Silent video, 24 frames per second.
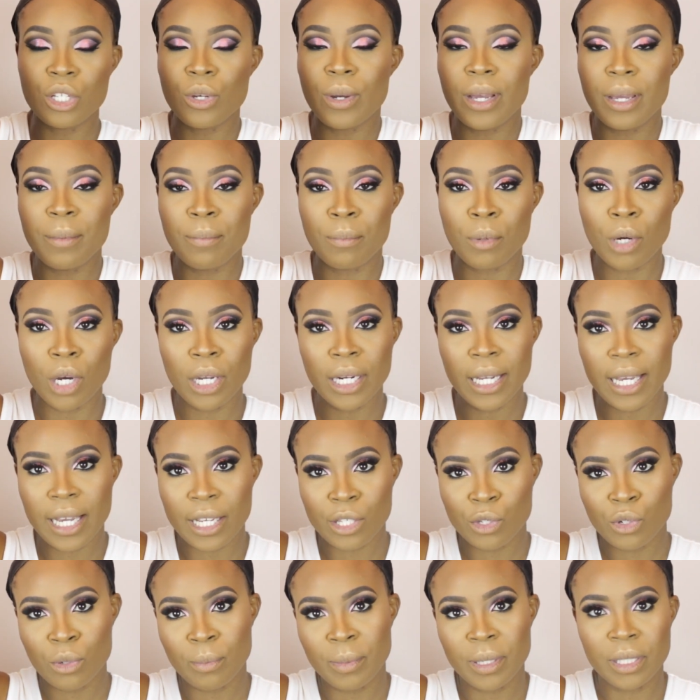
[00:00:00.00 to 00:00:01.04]
So I bought an
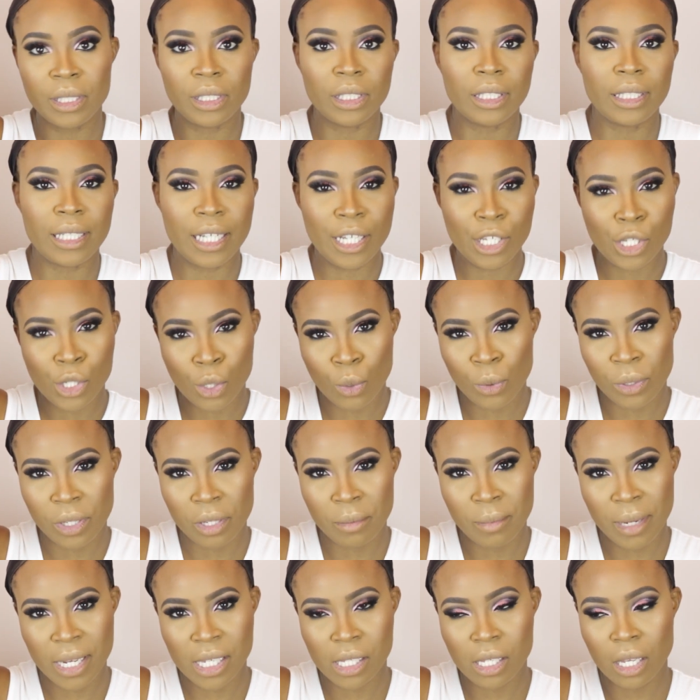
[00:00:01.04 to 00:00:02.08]
extra bundle and I sewed
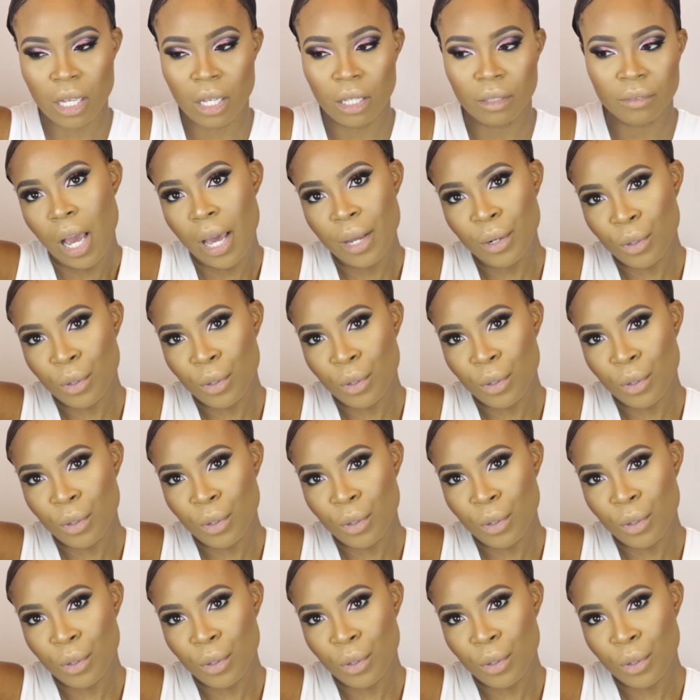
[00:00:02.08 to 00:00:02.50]
it myself.